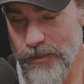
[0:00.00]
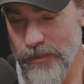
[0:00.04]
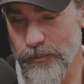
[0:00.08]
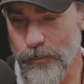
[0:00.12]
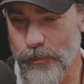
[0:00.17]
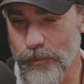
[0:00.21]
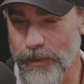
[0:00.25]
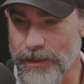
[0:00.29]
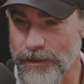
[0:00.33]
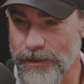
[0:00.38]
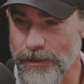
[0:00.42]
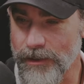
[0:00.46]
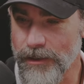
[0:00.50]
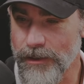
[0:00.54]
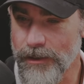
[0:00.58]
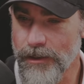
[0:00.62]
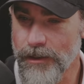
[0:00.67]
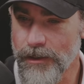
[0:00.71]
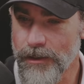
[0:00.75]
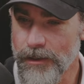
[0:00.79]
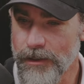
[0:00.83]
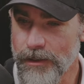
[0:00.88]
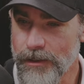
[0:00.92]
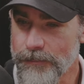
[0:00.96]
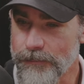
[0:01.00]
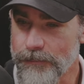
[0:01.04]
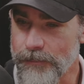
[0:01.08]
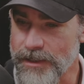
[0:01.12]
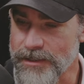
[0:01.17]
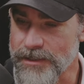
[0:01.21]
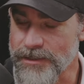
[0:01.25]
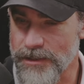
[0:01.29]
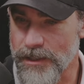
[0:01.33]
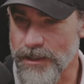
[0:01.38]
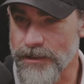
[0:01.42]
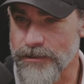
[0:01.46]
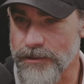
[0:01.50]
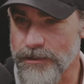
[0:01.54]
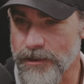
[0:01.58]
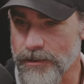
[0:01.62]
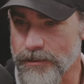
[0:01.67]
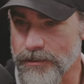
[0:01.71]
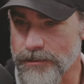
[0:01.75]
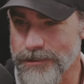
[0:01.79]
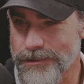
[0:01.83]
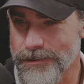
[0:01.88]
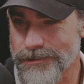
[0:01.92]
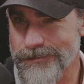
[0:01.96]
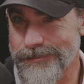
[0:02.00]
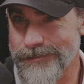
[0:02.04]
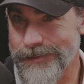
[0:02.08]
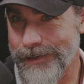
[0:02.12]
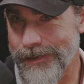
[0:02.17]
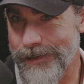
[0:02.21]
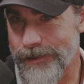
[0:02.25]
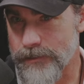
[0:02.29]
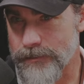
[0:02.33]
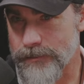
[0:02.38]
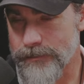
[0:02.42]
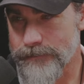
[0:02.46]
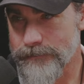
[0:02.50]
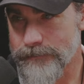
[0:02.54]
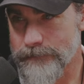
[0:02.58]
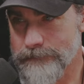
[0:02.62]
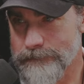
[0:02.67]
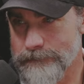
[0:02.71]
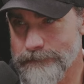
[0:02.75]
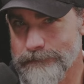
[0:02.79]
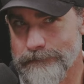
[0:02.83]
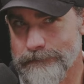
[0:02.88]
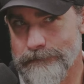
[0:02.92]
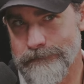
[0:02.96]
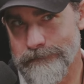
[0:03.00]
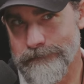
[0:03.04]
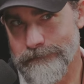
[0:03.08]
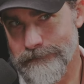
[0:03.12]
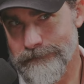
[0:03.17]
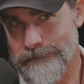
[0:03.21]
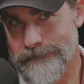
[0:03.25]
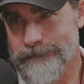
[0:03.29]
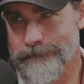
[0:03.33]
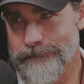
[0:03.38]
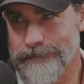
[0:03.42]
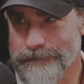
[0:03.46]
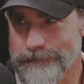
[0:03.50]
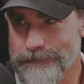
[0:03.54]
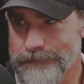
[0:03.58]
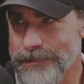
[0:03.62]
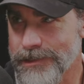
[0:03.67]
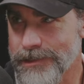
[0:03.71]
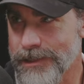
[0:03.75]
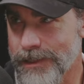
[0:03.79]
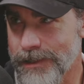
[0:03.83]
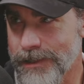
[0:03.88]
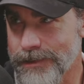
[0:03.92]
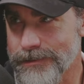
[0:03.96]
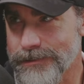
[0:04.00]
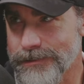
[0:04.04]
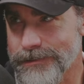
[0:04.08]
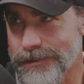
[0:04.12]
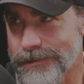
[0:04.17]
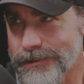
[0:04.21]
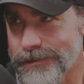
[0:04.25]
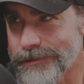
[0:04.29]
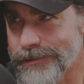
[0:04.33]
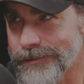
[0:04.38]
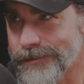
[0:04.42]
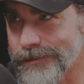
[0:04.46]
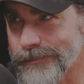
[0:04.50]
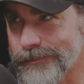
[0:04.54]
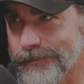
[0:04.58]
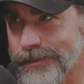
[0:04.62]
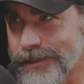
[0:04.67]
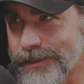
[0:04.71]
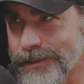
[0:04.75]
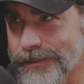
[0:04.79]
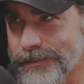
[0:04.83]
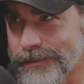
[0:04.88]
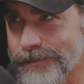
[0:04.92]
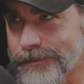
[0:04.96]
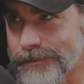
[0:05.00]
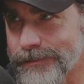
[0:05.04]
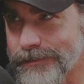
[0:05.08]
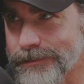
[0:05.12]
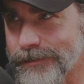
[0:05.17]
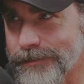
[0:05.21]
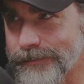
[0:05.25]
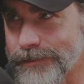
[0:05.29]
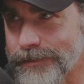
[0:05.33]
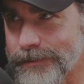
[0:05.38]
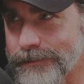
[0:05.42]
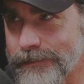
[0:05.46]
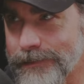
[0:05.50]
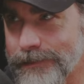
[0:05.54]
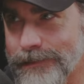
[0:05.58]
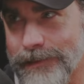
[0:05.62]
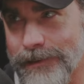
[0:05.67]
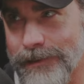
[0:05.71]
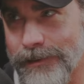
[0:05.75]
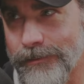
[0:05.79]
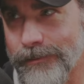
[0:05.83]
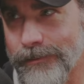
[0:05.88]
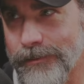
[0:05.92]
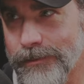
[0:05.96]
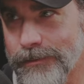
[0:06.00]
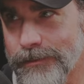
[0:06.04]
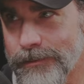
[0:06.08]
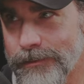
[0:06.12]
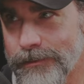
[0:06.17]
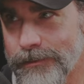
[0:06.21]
When my son goes, Dad, you kind of sound like you're complaining on something right now.